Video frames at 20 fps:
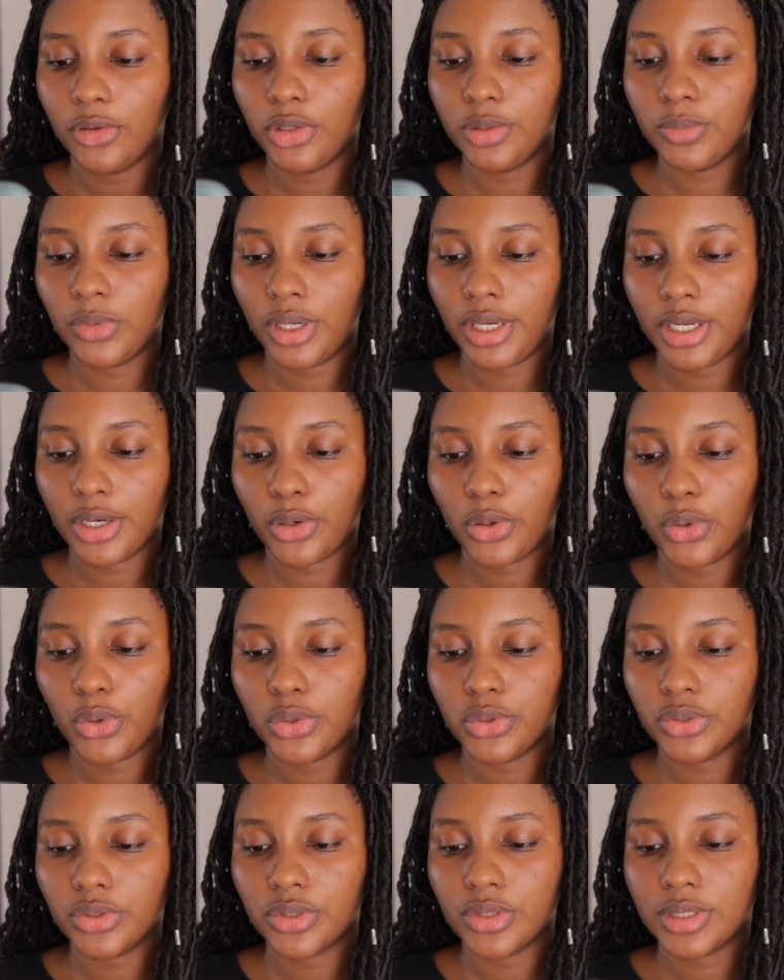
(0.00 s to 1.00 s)
Good
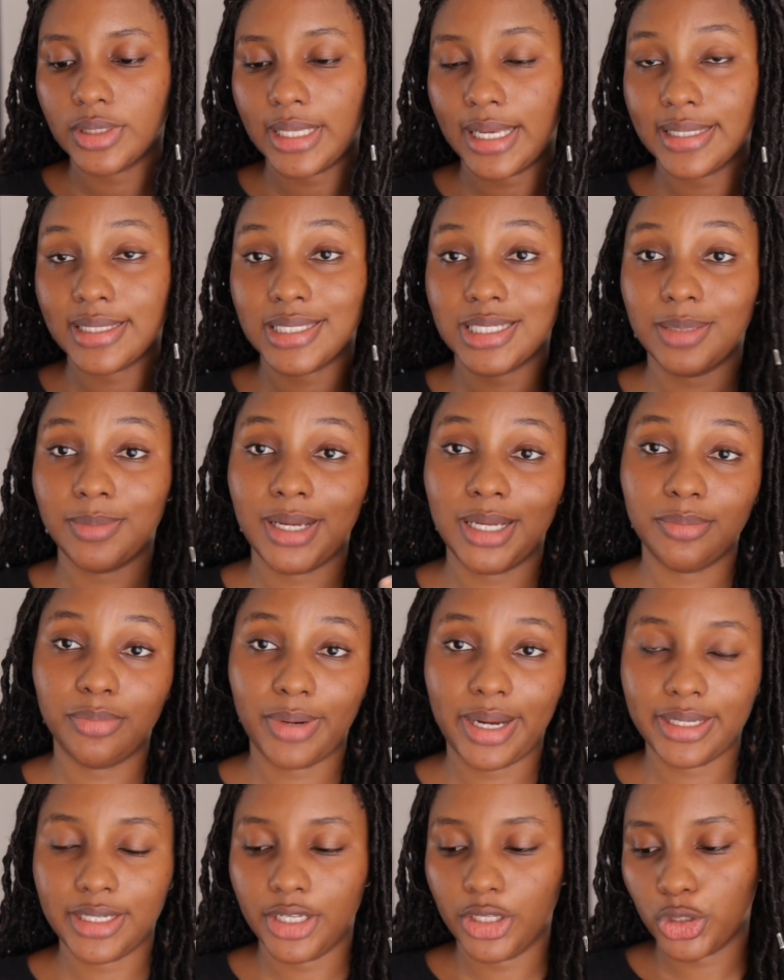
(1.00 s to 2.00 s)
Molecules Niacinamide
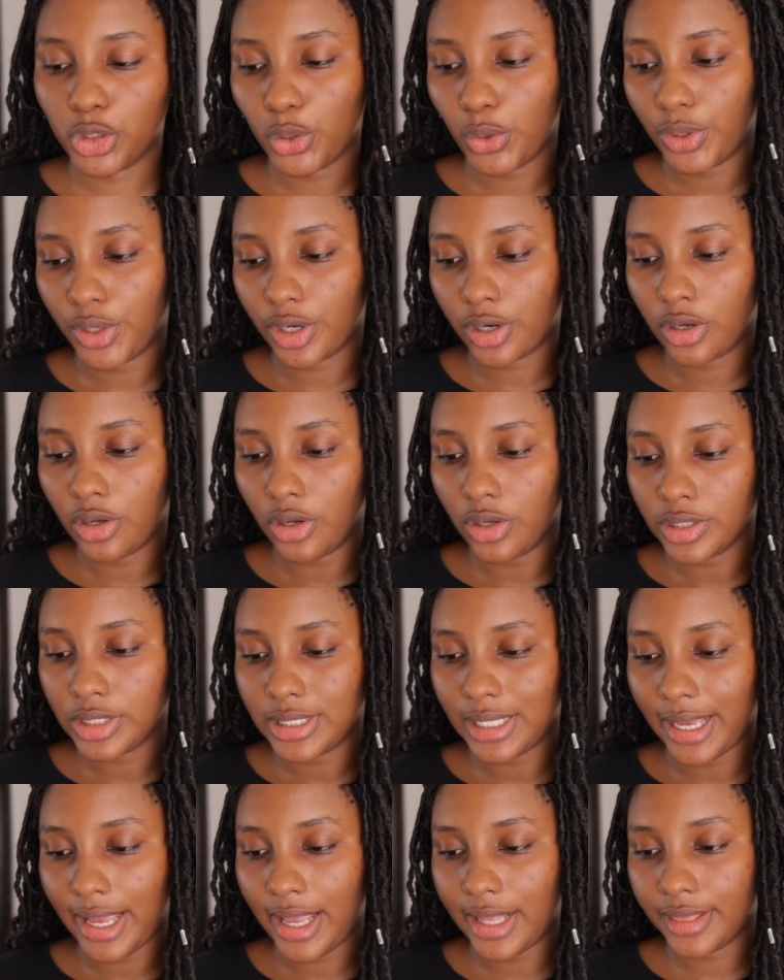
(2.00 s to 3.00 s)
Brightening Toner
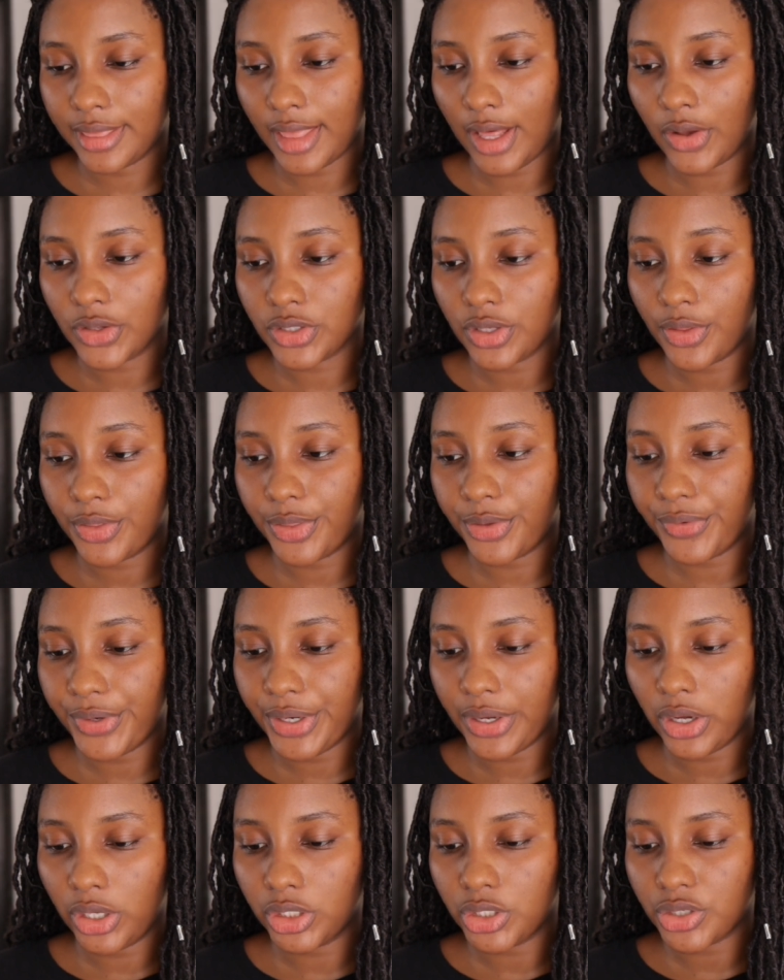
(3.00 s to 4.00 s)
cost
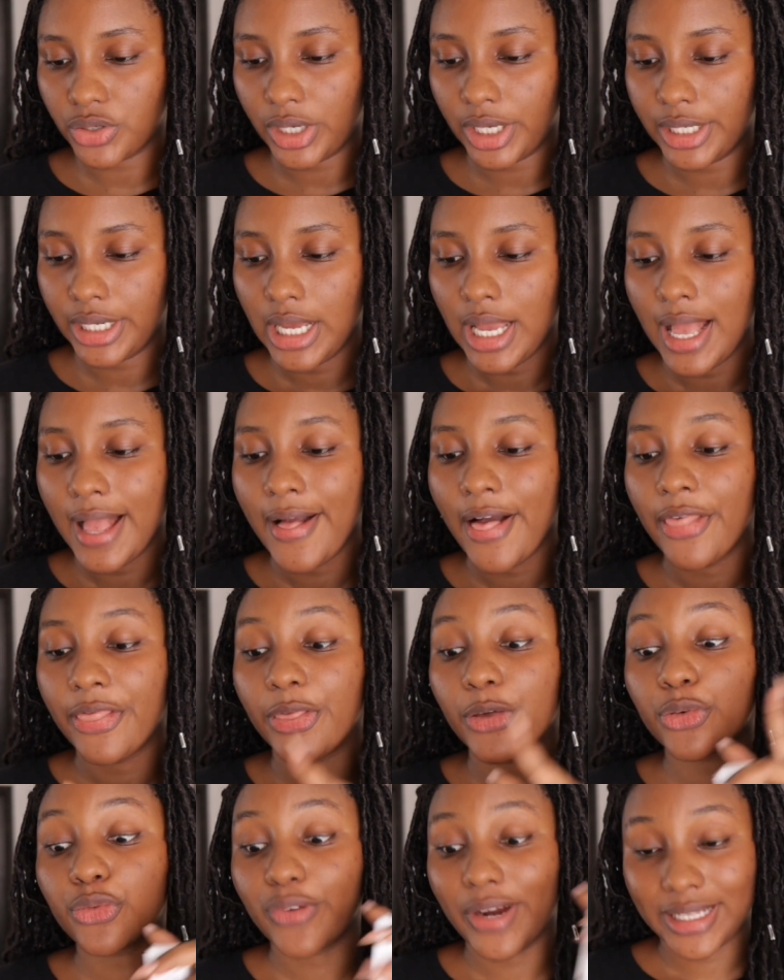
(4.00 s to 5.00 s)
8,300.
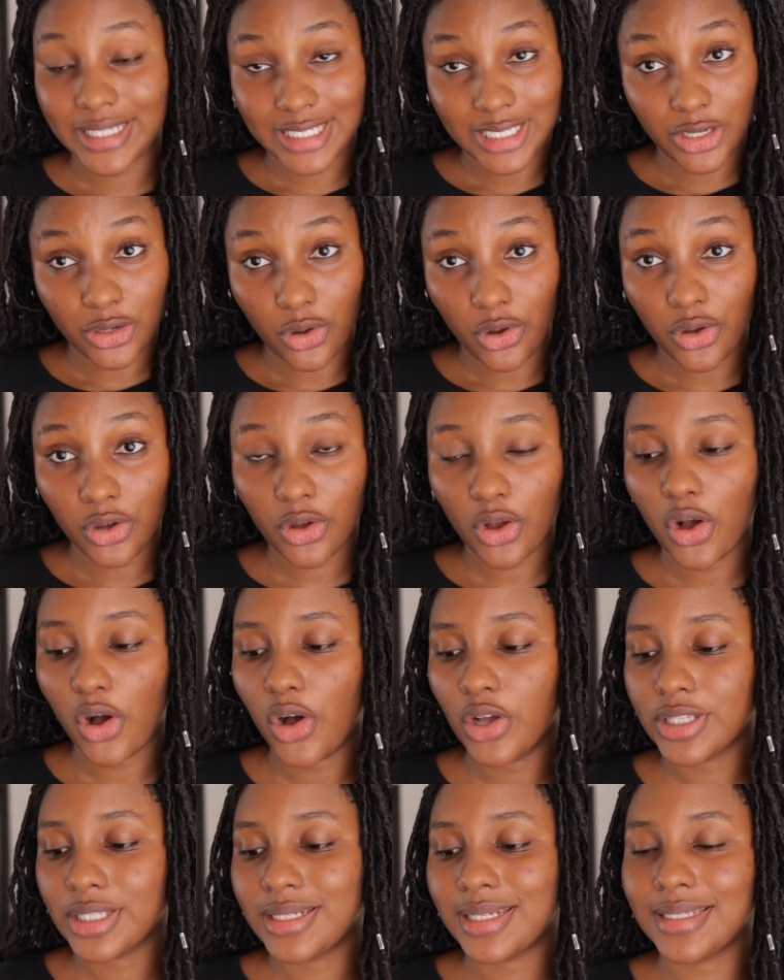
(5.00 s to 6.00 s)
The retinol
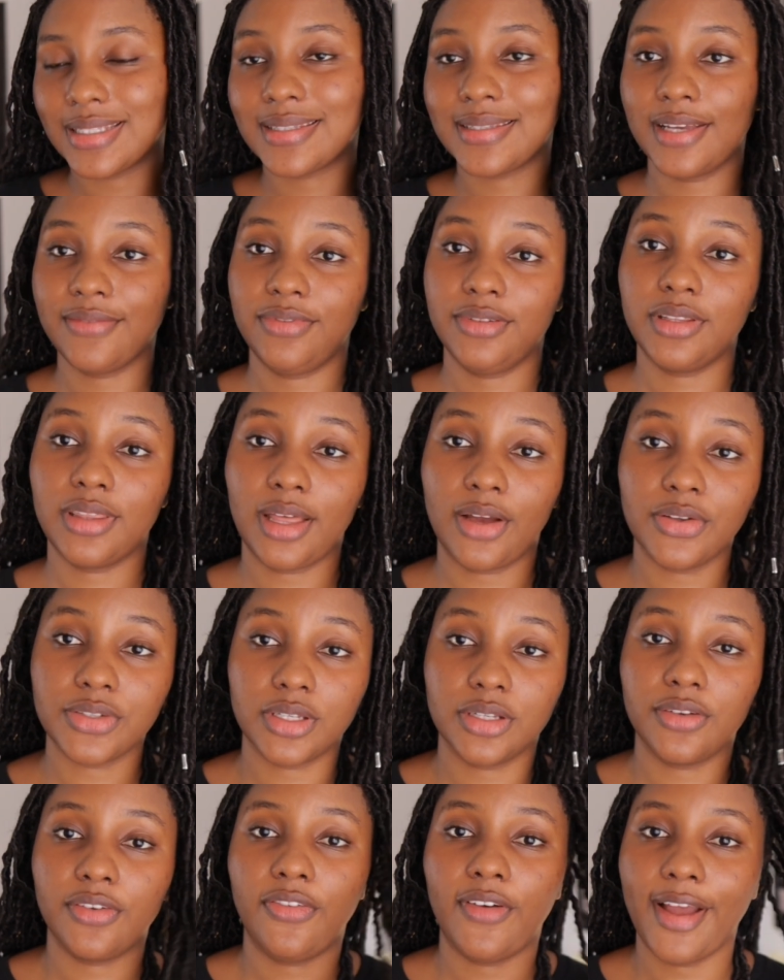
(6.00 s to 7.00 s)
cost
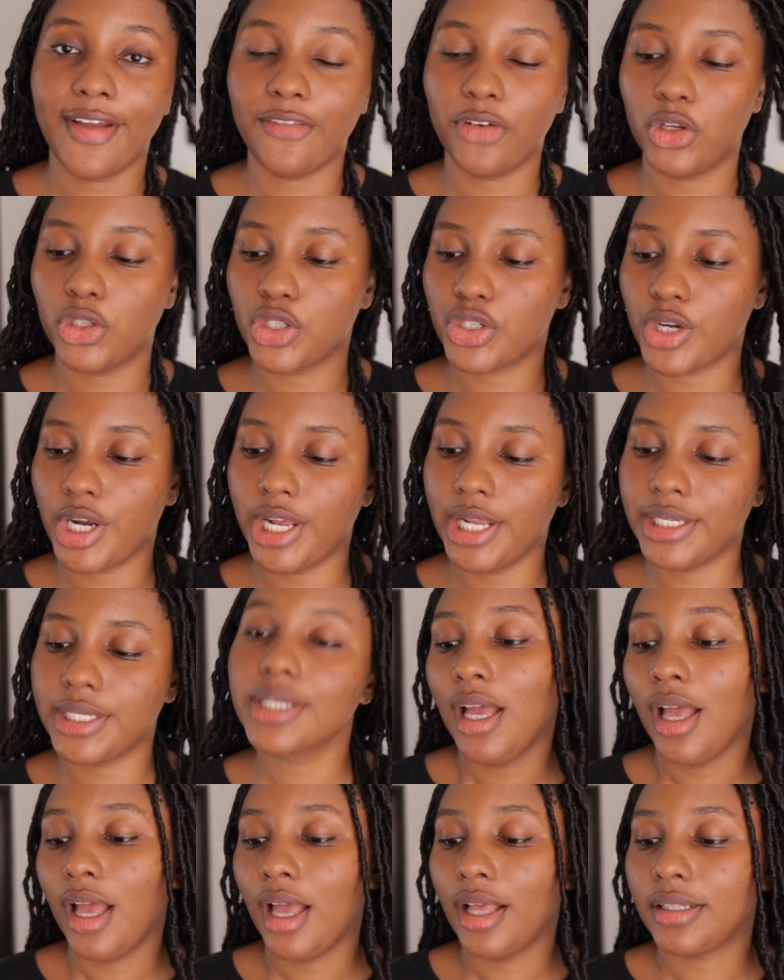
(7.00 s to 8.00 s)
7,500.
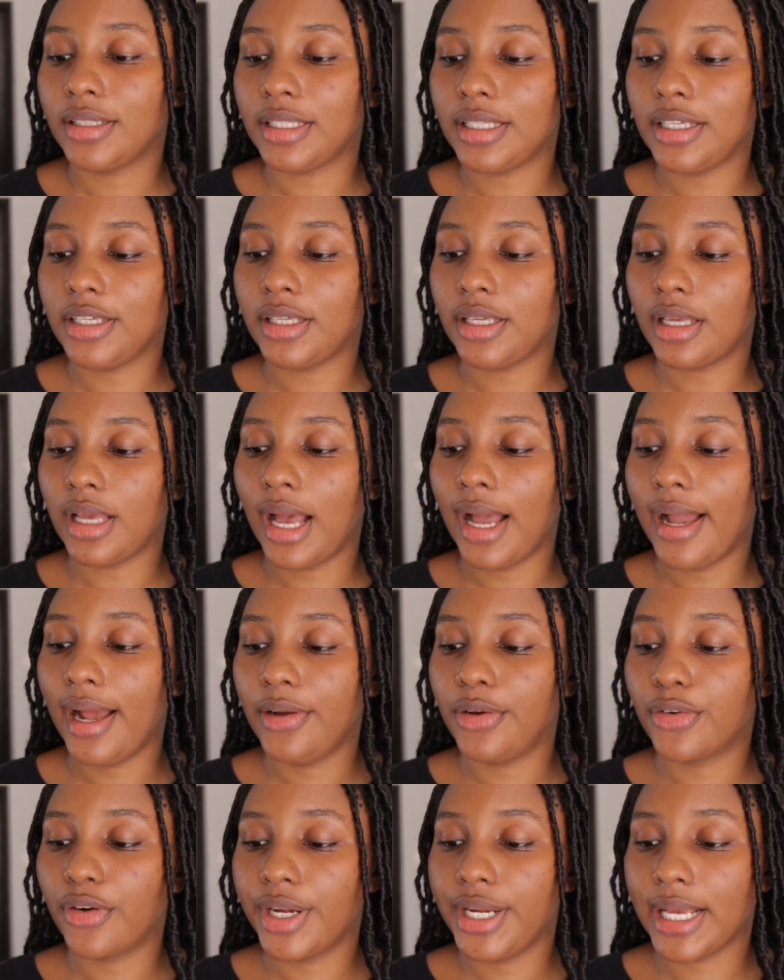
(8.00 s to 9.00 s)
The
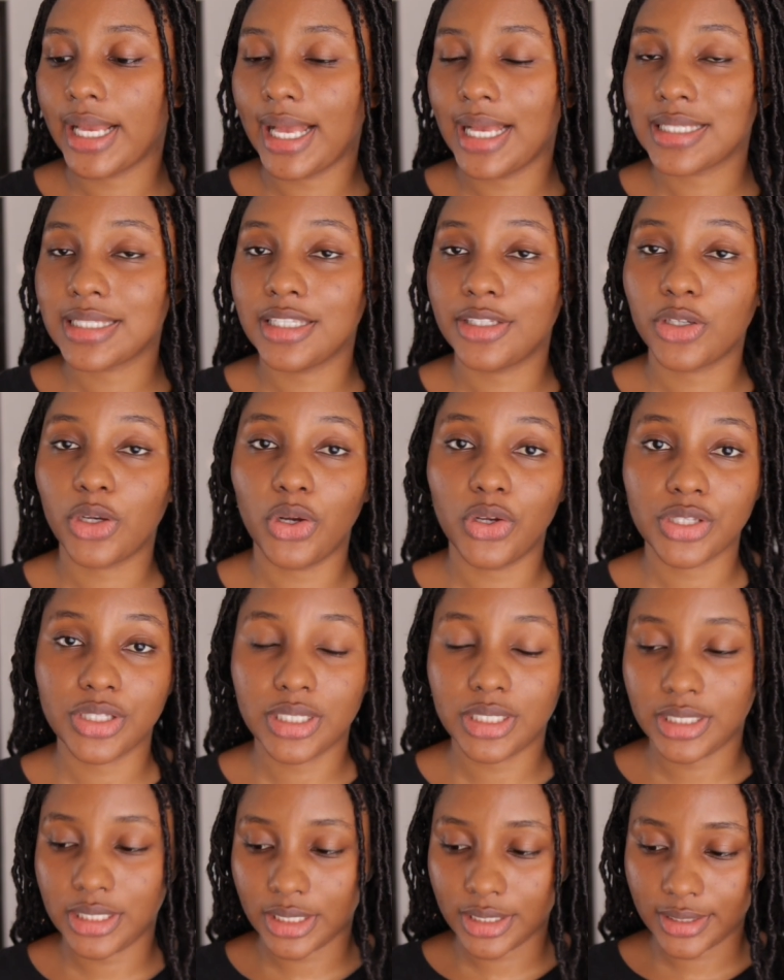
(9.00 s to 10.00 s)
hyaluronic acid cost
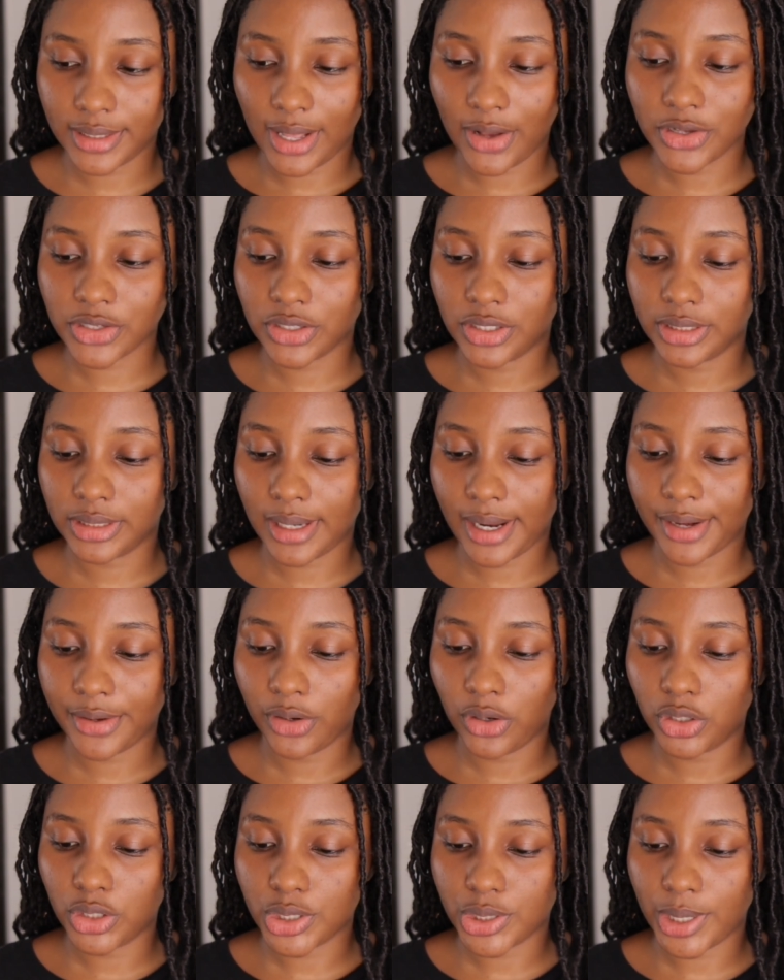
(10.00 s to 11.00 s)

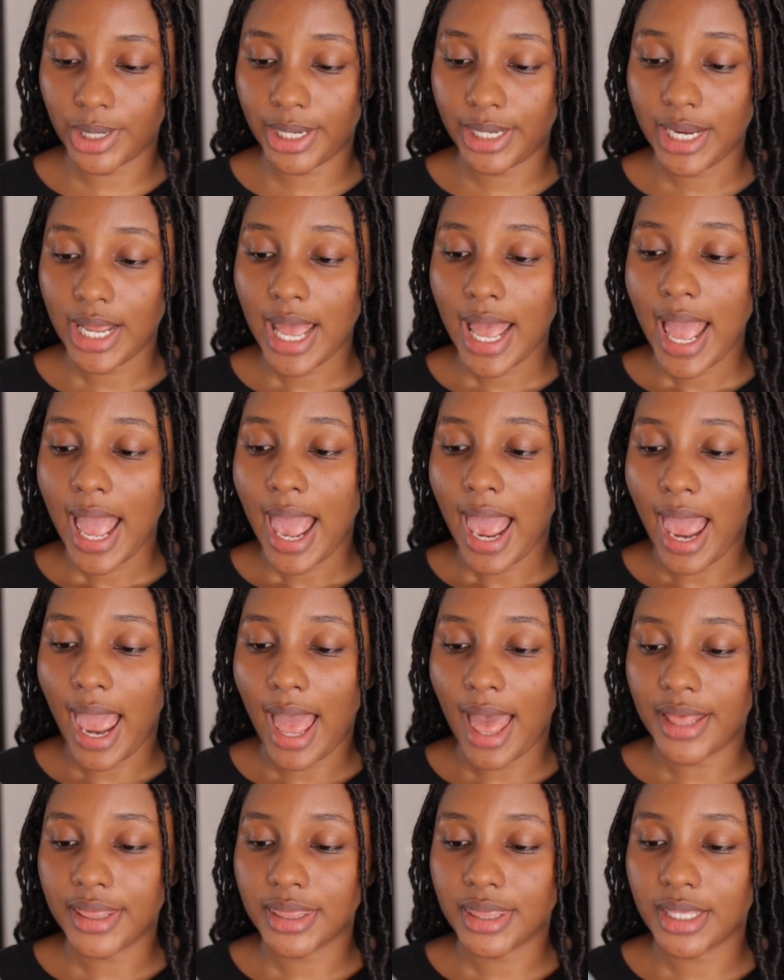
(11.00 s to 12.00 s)
6,900.
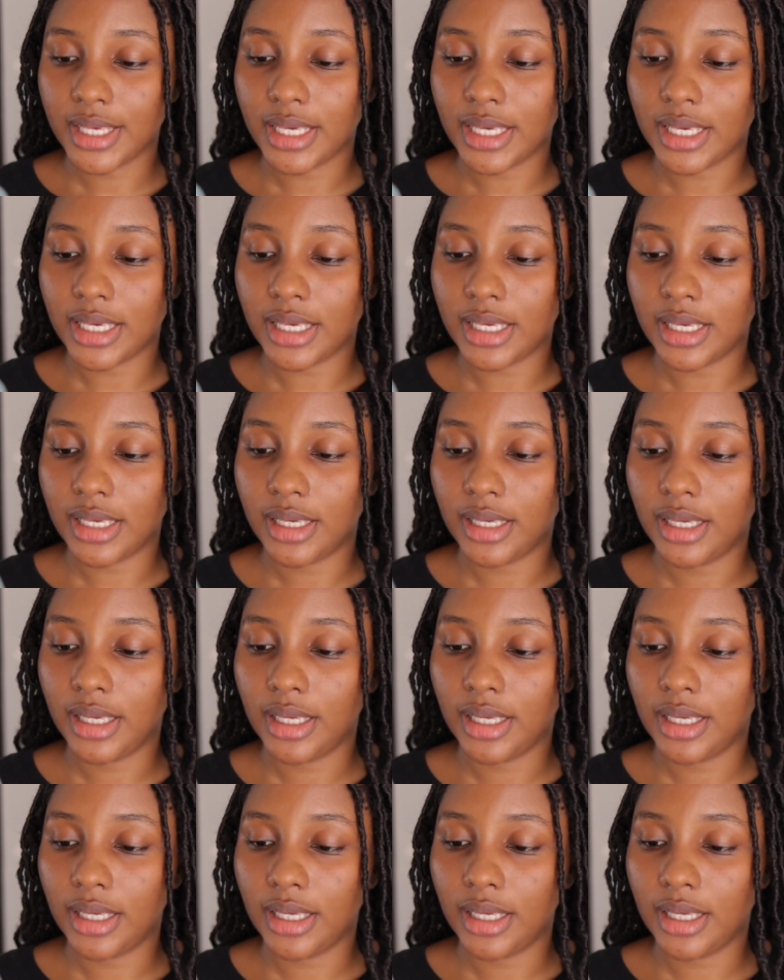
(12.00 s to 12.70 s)
And the